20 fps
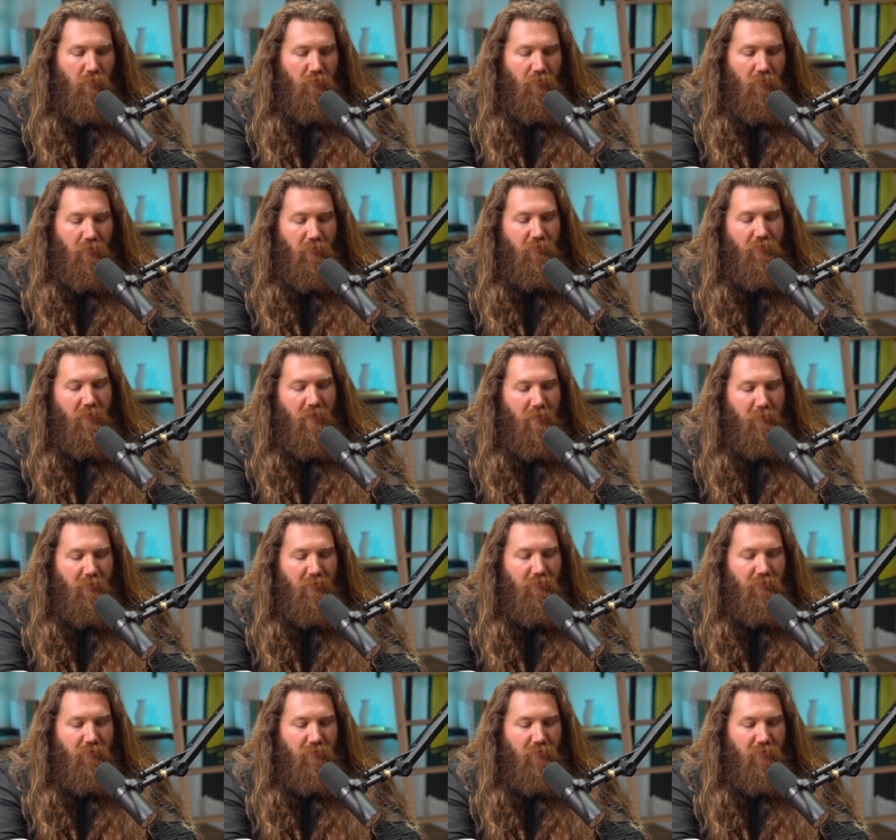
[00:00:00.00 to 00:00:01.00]
So there's a
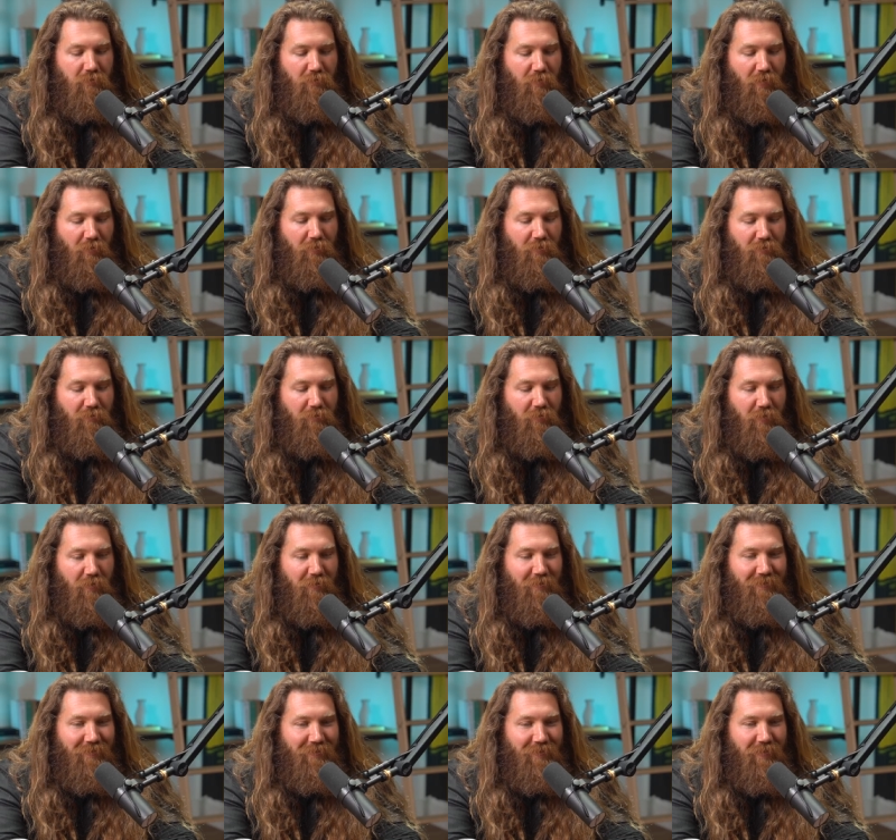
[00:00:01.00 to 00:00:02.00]
couple of very
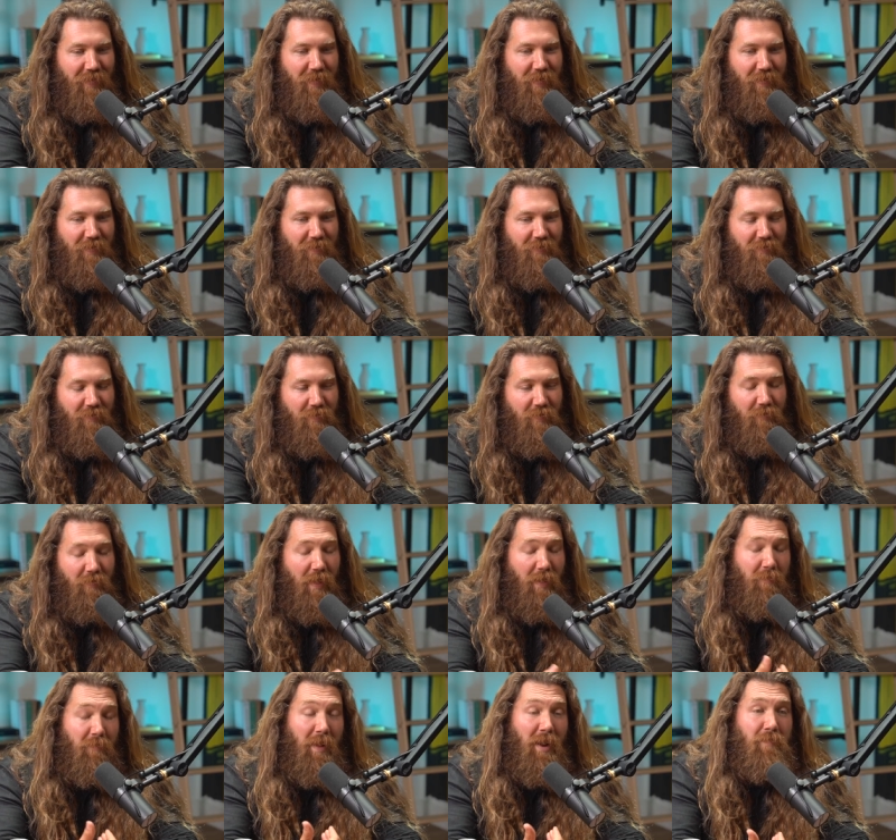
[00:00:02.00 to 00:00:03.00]
fun and
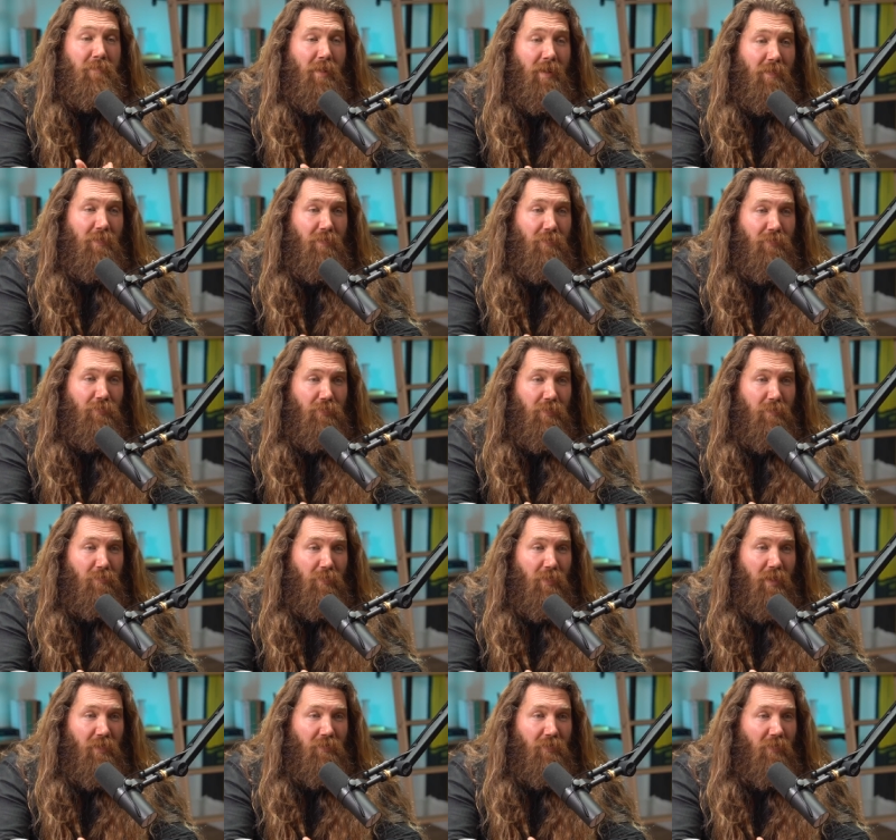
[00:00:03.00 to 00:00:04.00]
in my mind, they're dream
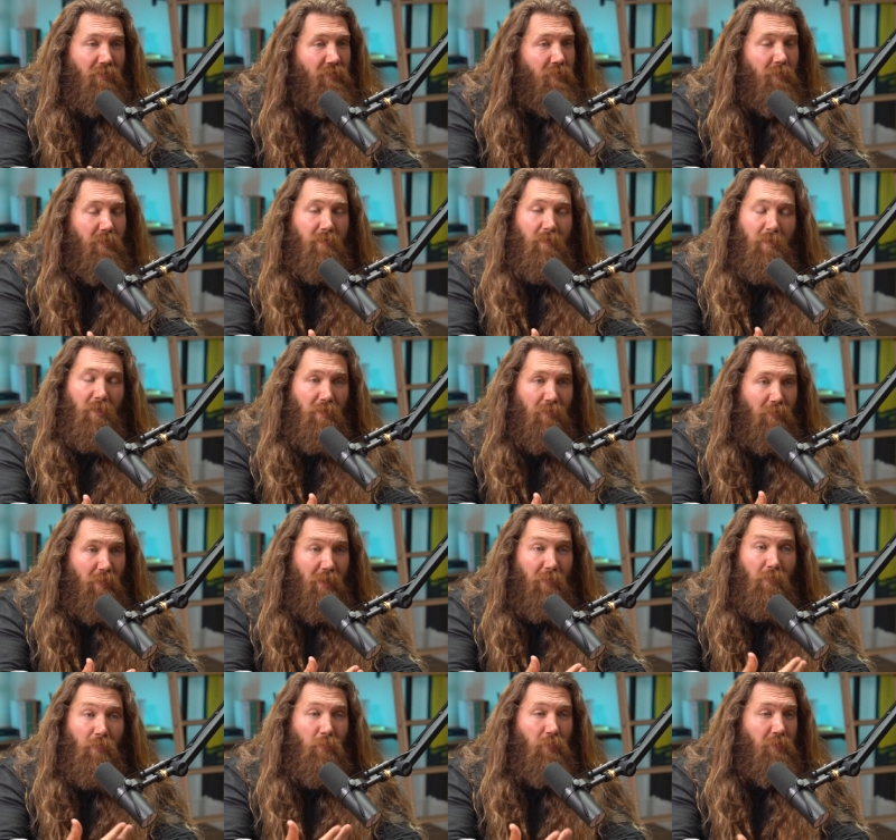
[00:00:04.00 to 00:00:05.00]
projects. Some of them are
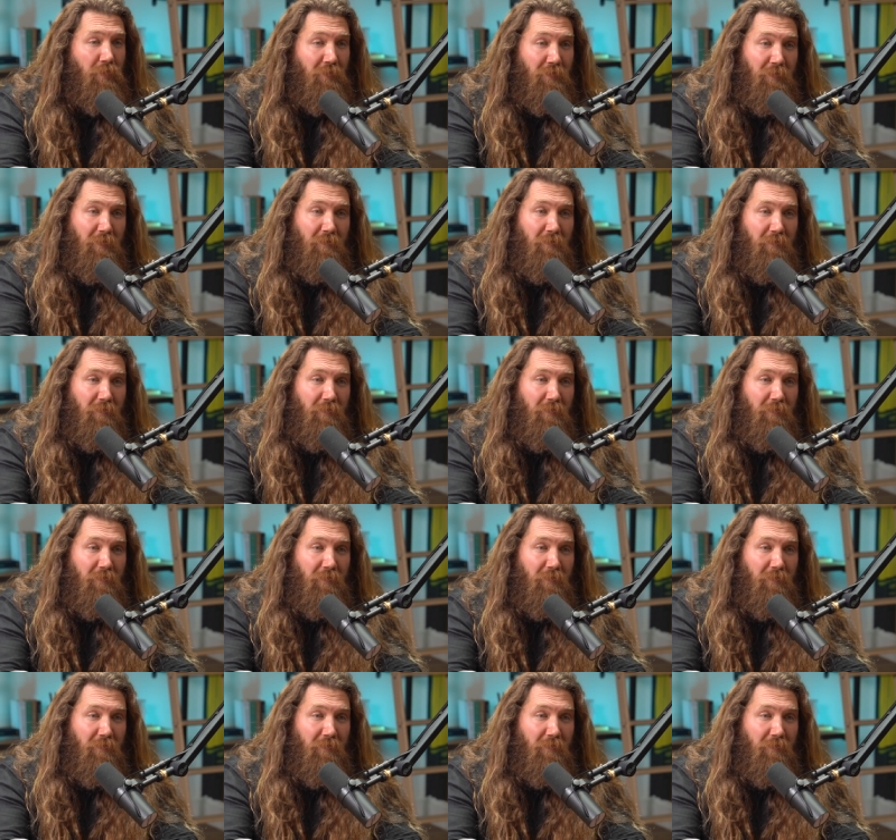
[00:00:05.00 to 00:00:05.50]
around the world.